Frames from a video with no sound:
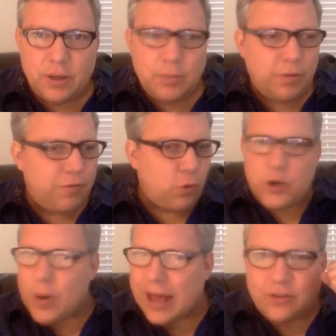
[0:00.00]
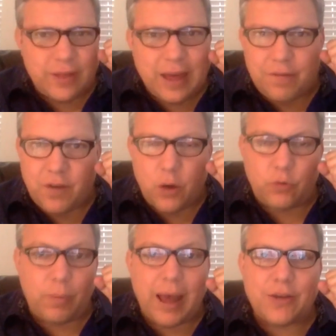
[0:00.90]
before you answer that phone,
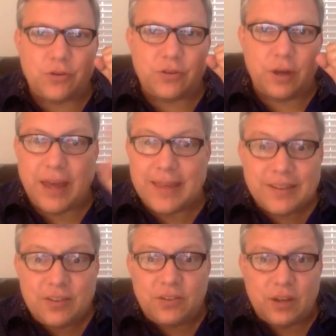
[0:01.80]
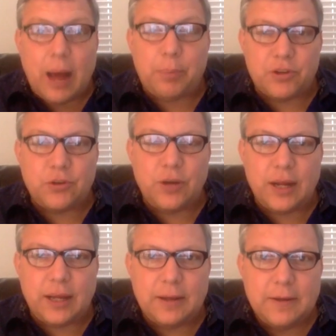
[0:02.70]
remind yourself, hey, this is an opportunity.